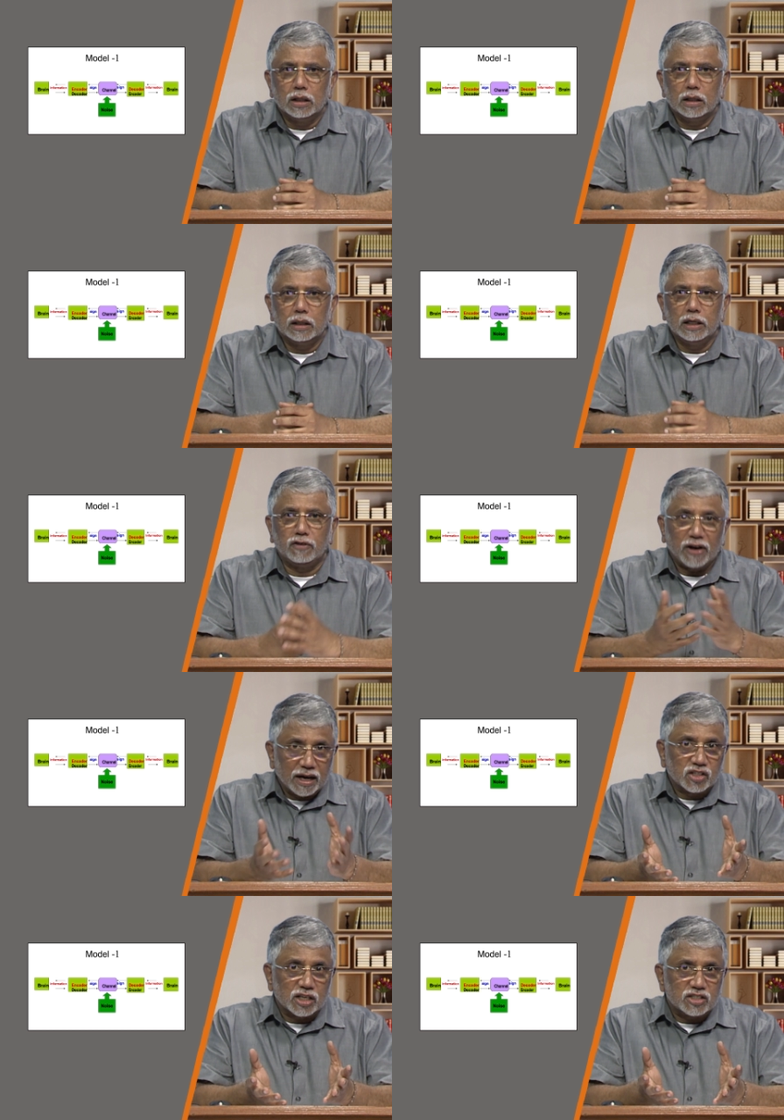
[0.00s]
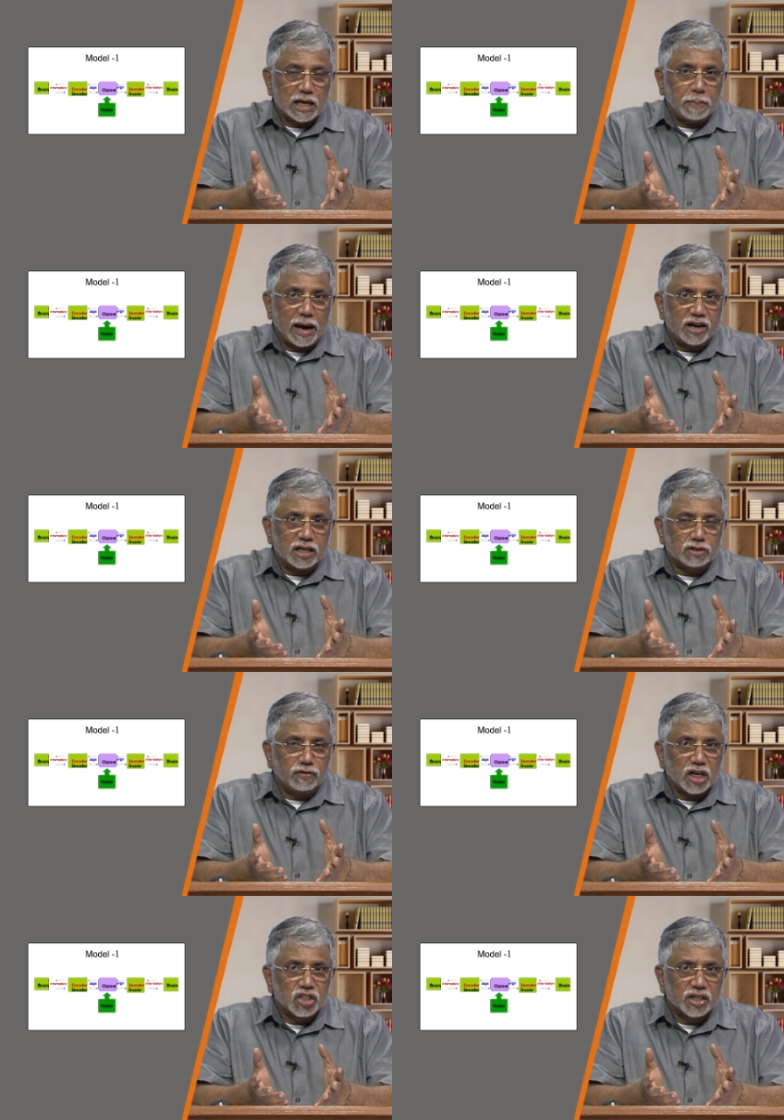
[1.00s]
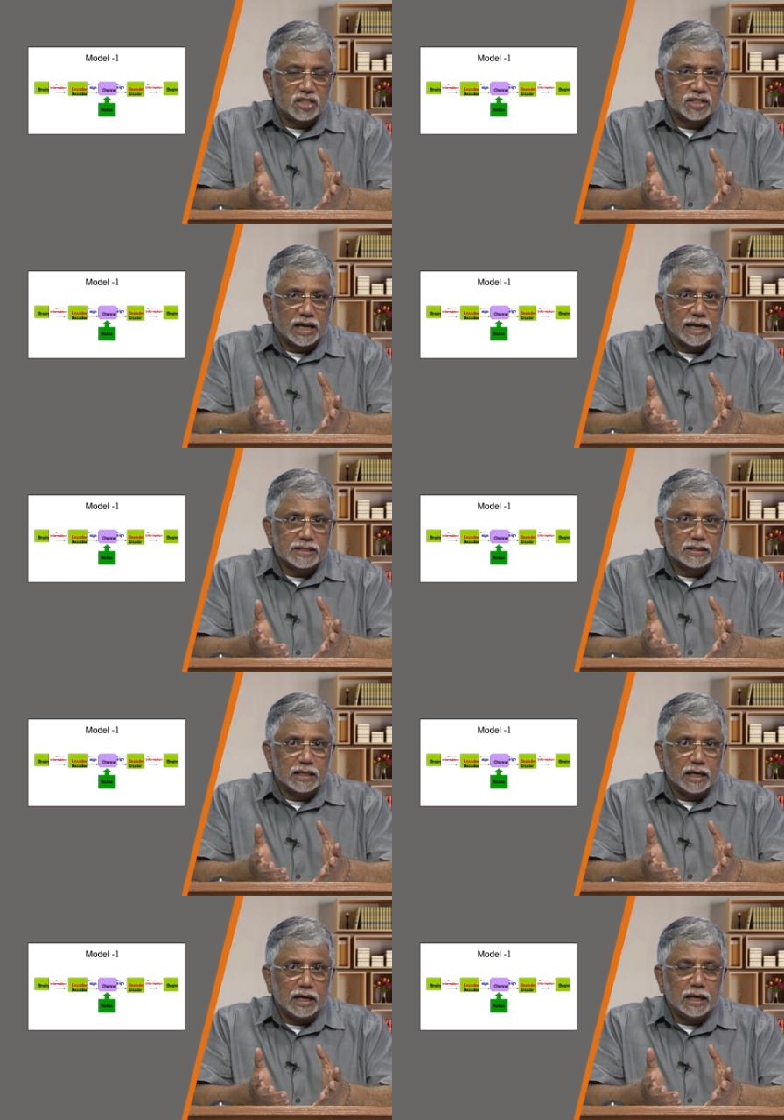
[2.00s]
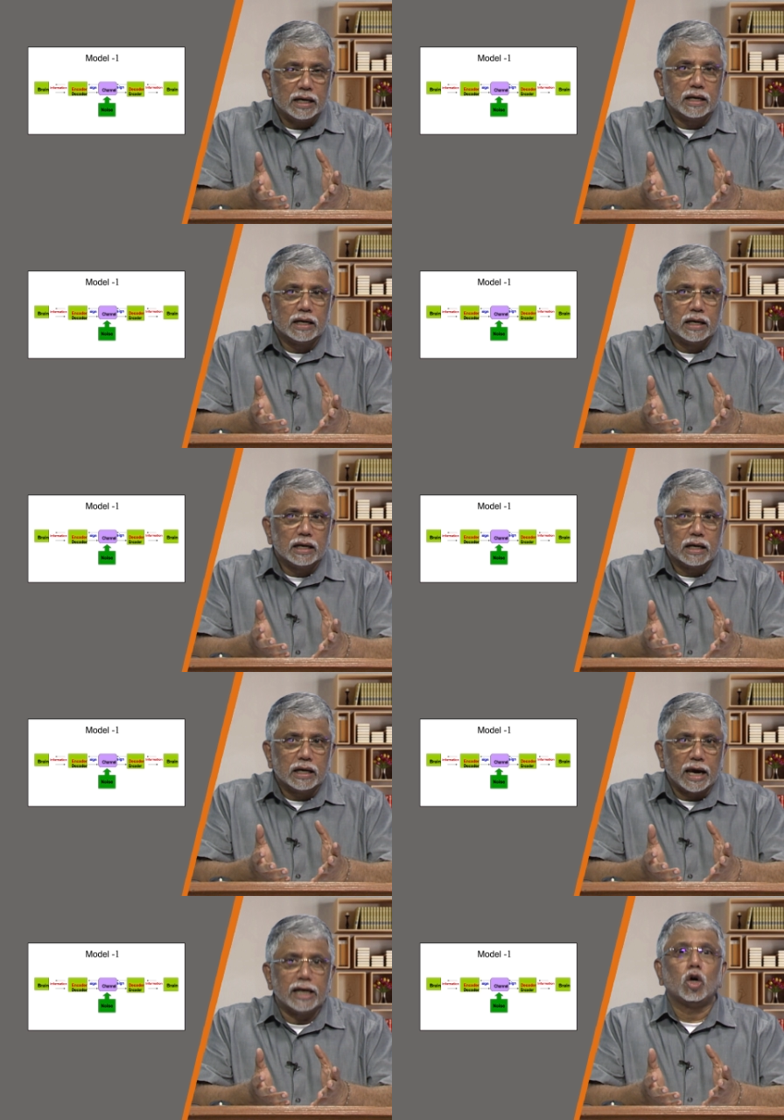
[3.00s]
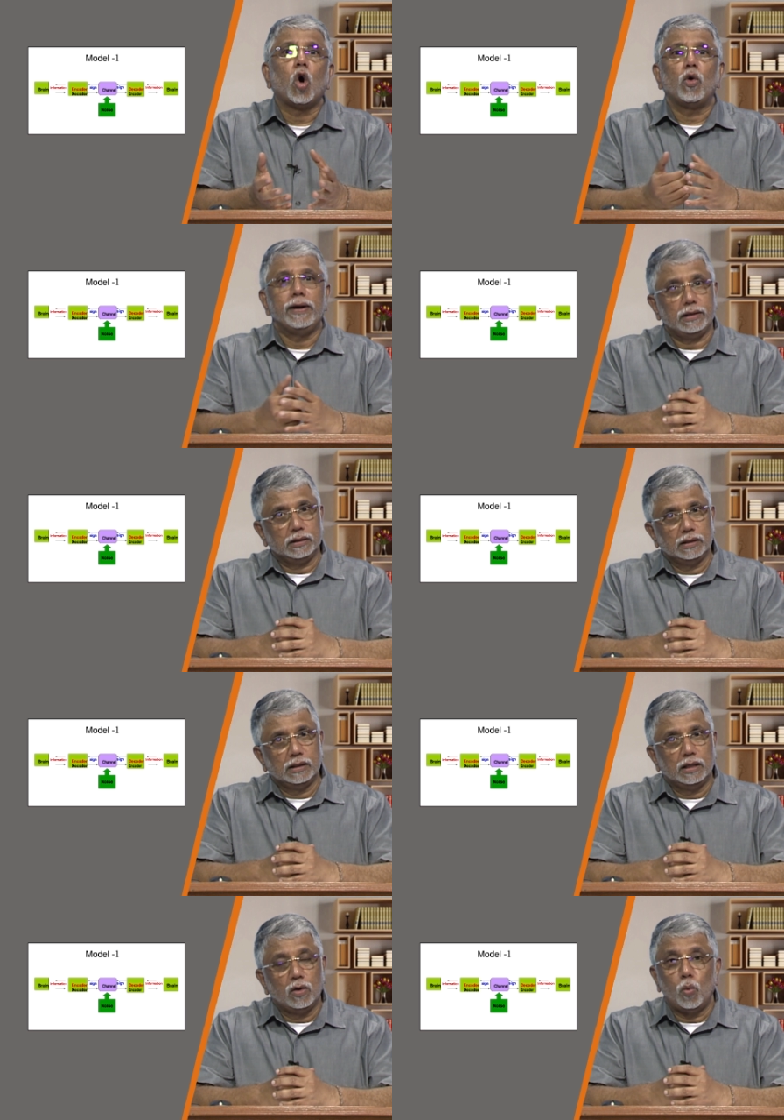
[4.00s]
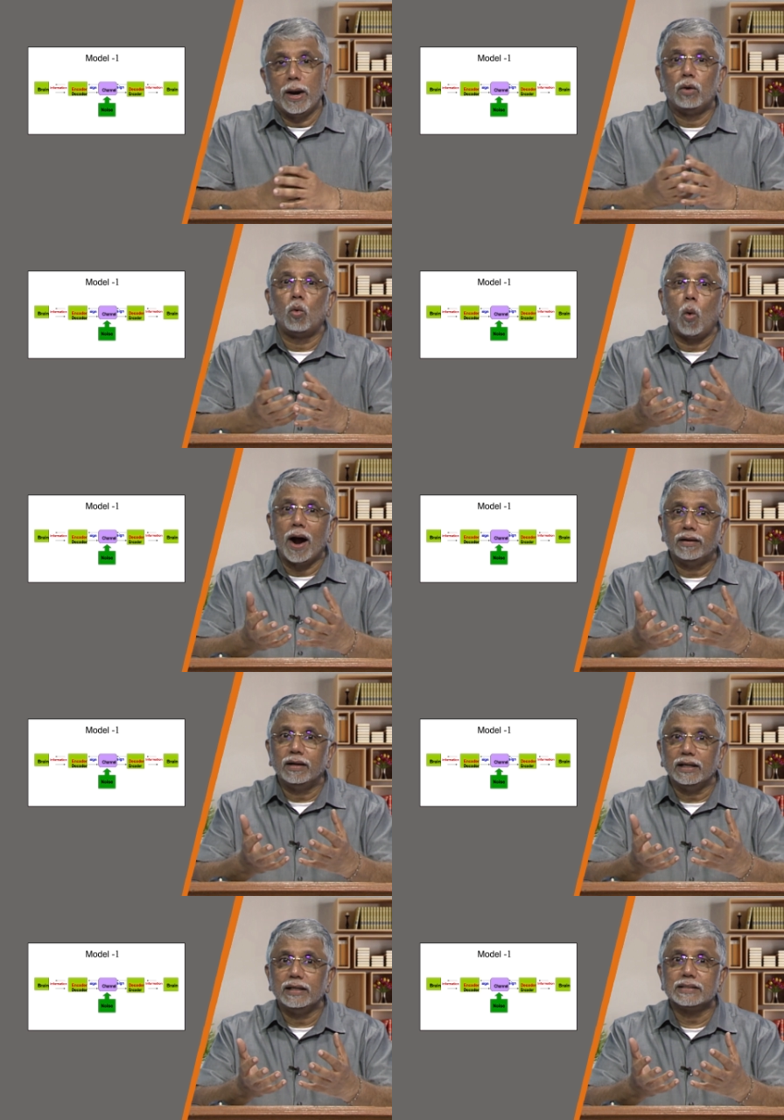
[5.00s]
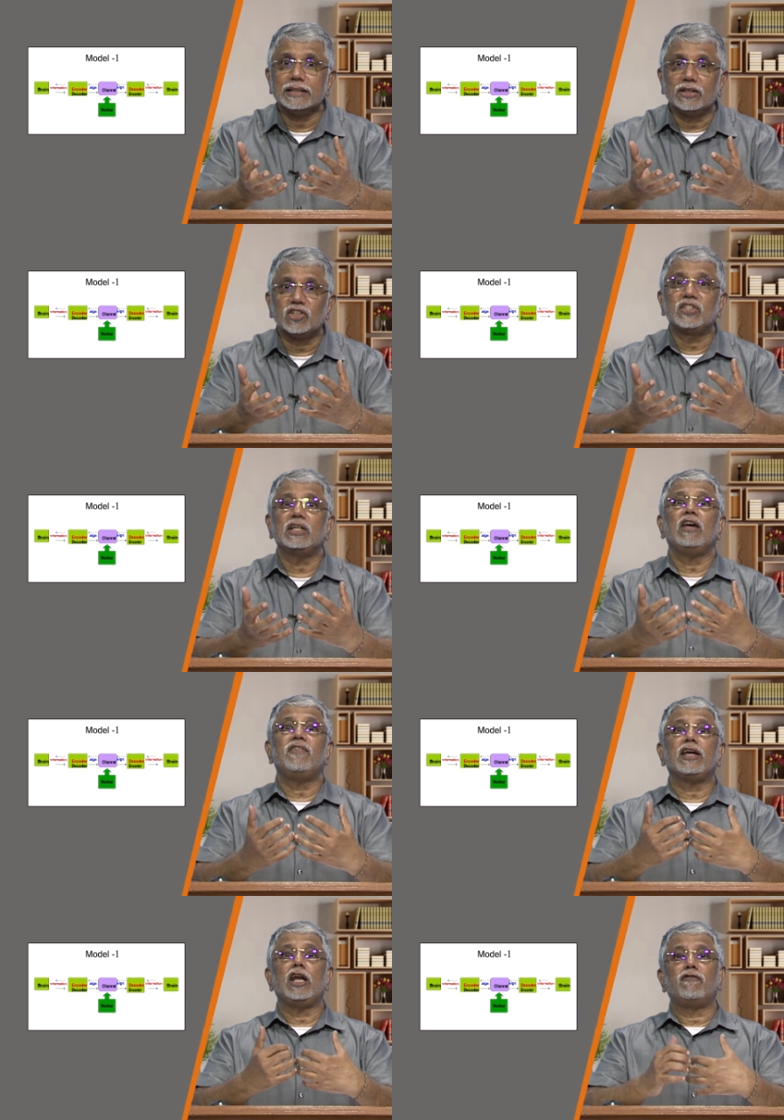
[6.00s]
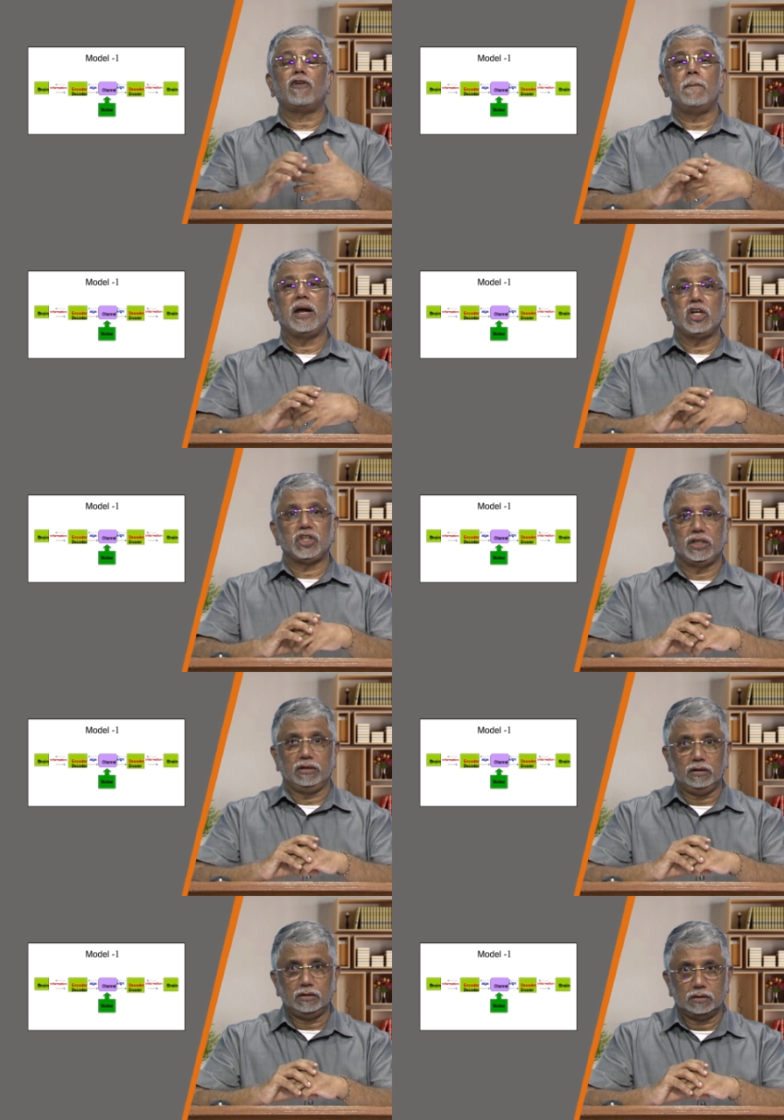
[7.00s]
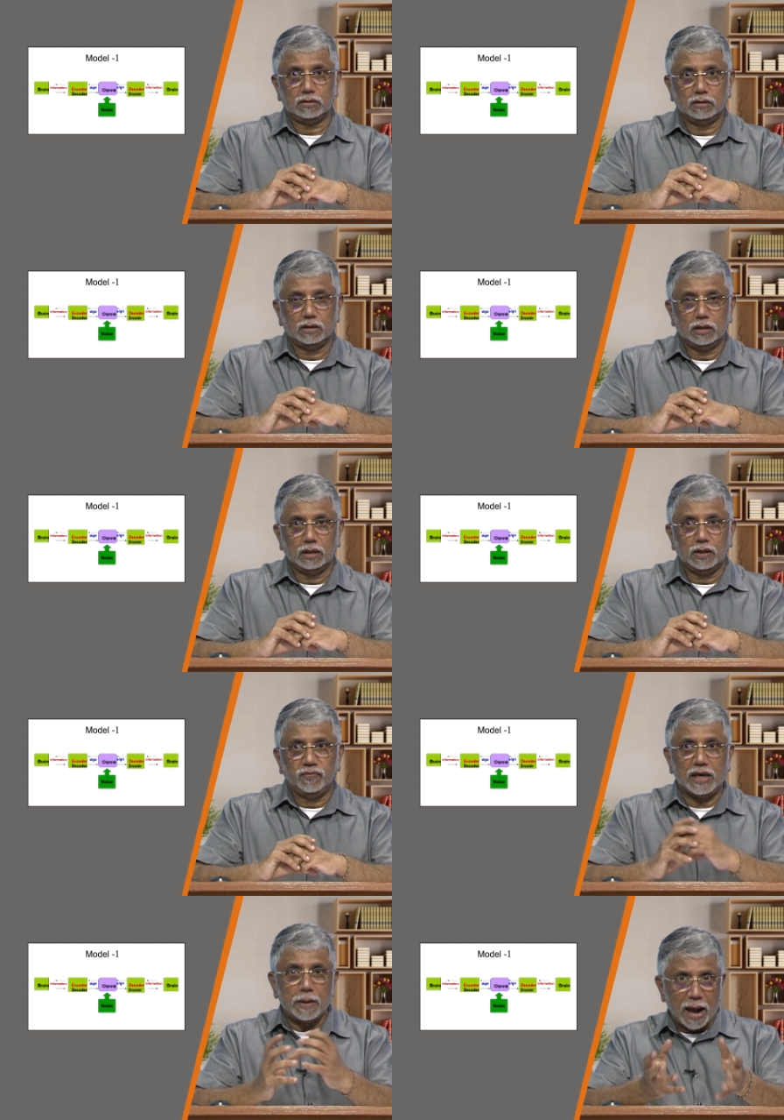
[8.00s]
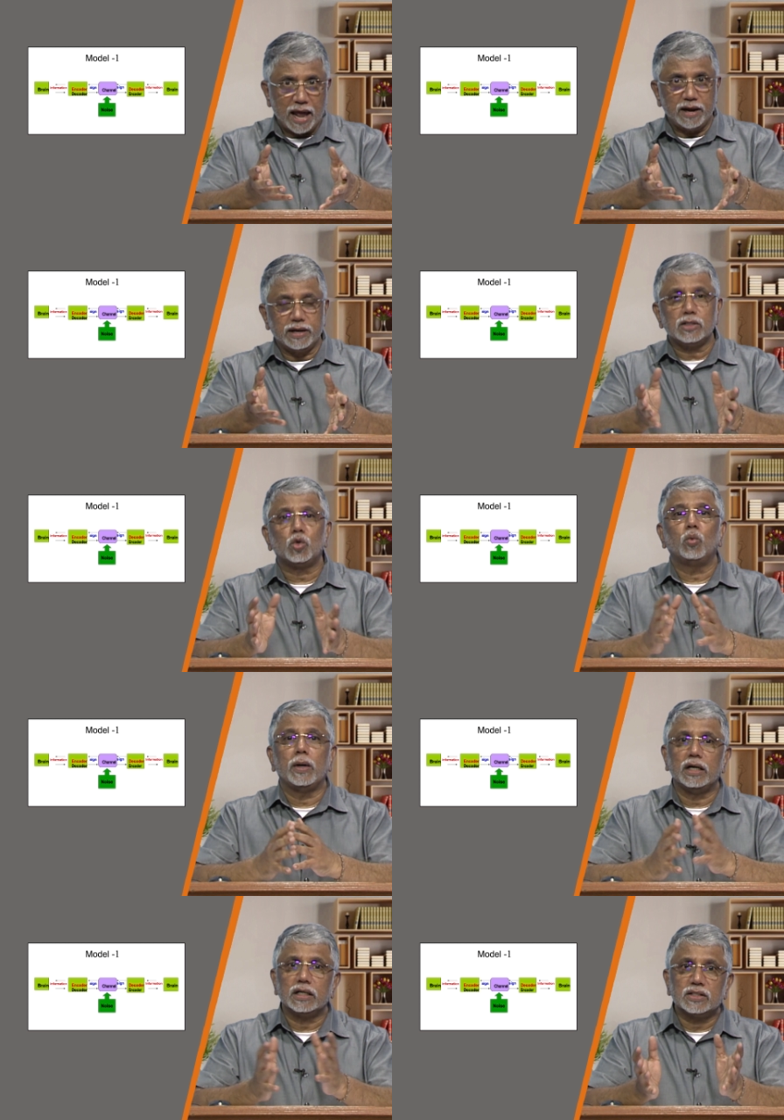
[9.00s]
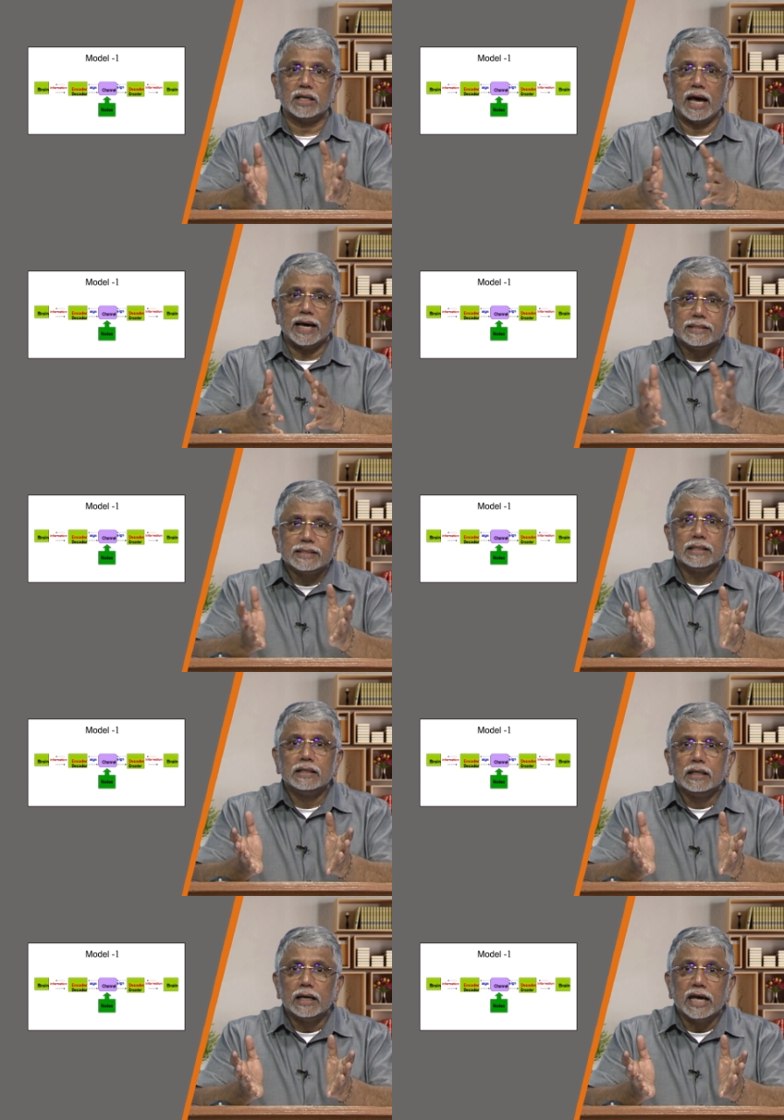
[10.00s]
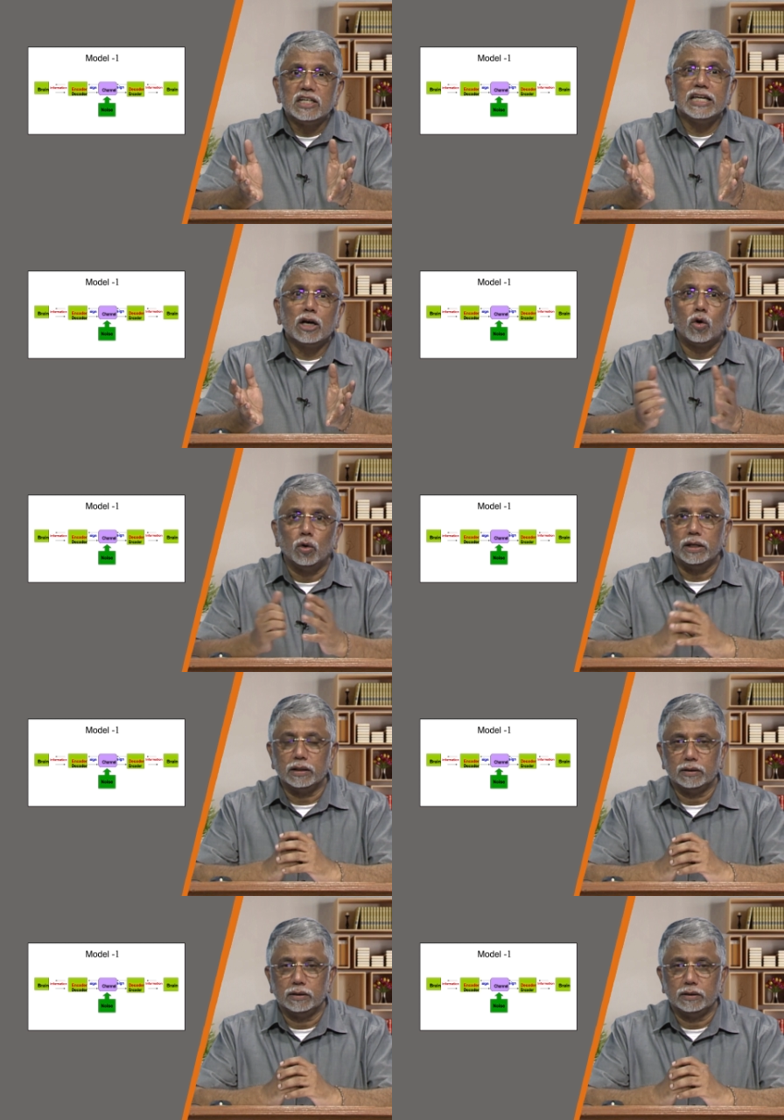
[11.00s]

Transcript: it functions the apparatus functions as a encoder. When one is receiving information, the apparatus works as a decoder.